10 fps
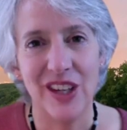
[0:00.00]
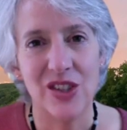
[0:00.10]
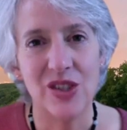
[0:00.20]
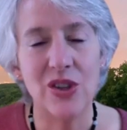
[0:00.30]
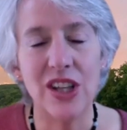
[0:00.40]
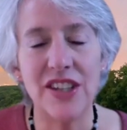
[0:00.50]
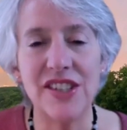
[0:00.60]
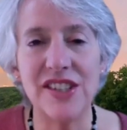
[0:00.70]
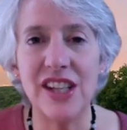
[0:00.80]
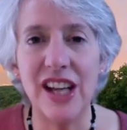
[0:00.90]
So let's
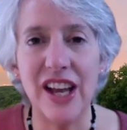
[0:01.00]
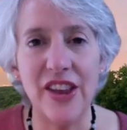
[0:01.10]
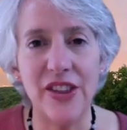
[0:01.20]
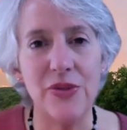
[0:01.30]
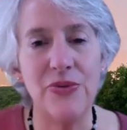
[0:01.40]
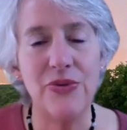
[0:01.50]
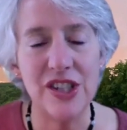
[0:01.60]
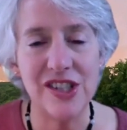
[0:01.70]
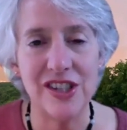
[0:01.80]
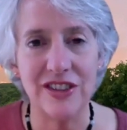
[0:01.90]
together
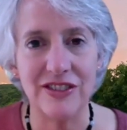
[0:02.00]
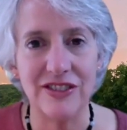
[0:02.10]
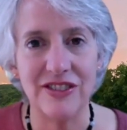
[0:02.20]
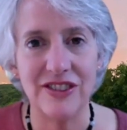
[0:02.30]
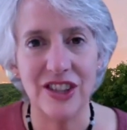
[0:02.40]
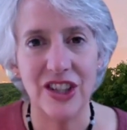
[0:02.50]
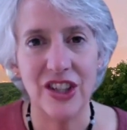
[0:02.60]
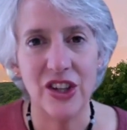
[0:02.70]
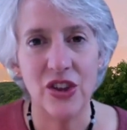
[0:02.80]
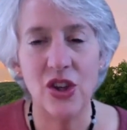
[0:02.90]
vision
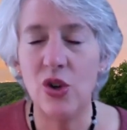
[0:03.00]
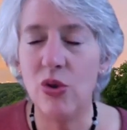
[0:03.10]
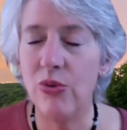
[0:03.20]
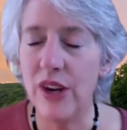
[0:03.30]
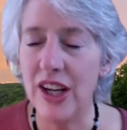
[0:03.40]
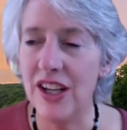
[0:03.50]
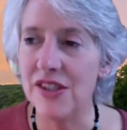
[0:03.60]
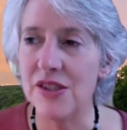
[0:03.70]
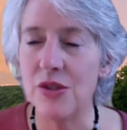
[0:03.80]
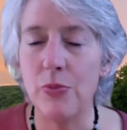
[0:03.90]
the
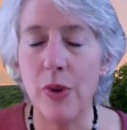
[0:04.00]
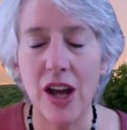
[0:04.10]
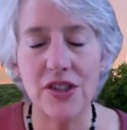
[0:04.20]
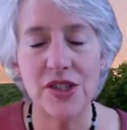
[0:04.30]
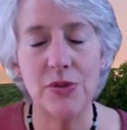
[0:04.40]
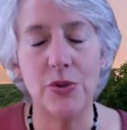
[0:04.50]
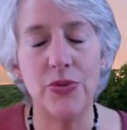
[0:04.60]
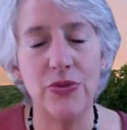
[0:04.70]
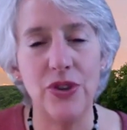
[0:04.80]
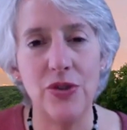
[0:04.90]
greatest possible
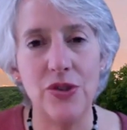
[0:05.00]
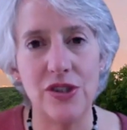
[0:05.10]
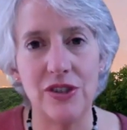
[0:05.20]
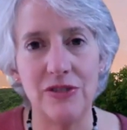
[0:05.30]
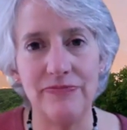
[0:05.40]
future.